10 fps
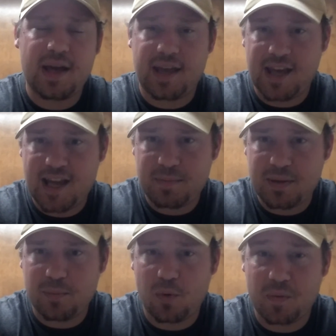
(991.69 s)
It can
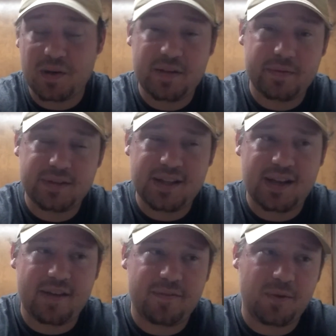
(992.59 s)
be born, but even then,
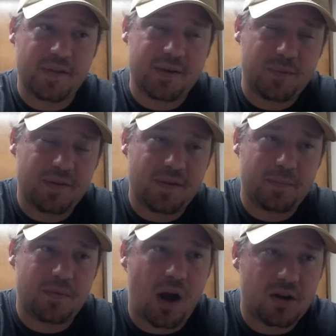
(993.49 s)
I feel that with a
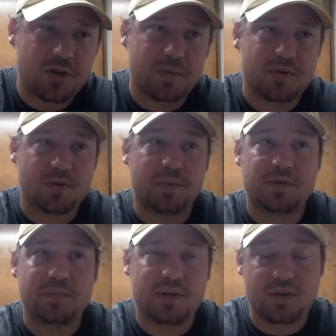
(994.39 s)
doctor's
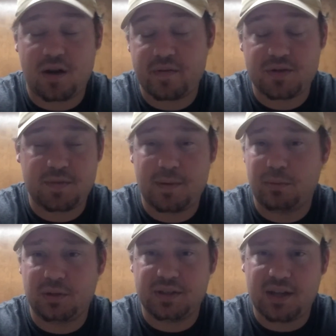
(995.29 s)
prescription, obviously
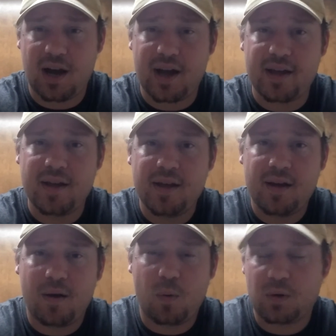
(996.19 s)
people can die,
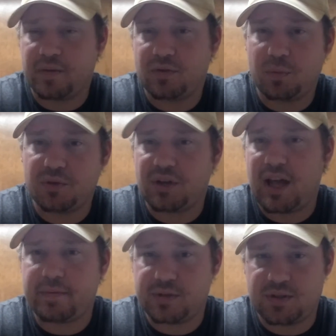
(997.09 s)
or if someone's
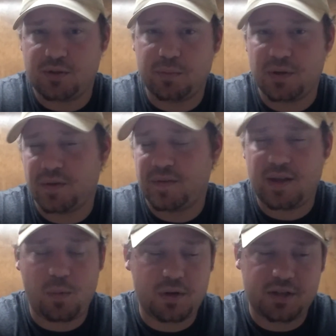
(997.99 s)
going to have a stillbirth
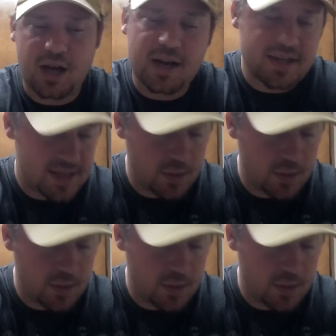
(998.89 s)
and they want to not